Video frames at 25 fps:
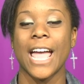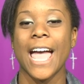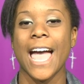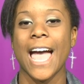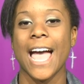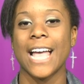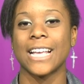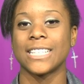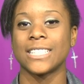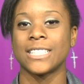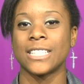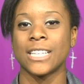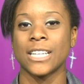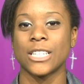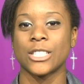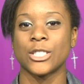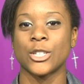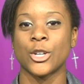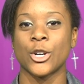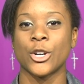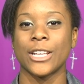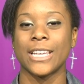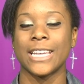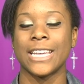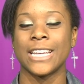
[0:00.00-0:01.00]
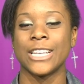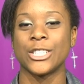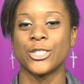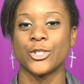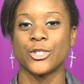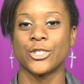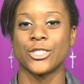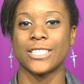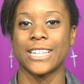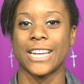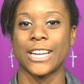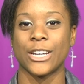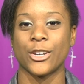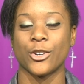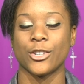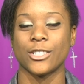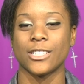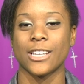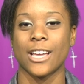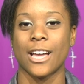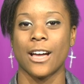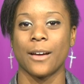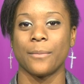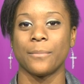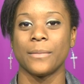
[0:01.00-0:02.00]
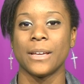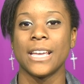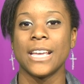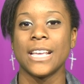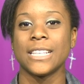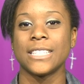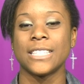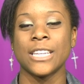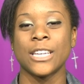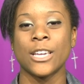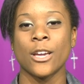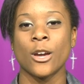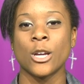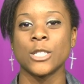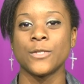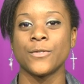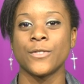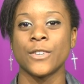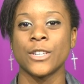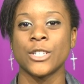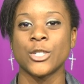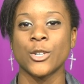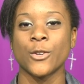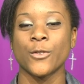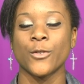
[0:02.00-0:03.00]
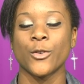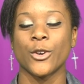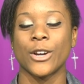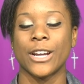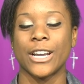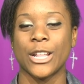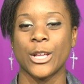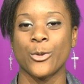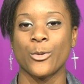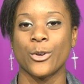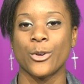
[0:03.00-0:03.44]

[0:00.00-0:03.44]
at 6.30 Eastern Standard Time. See Coach Fisher for any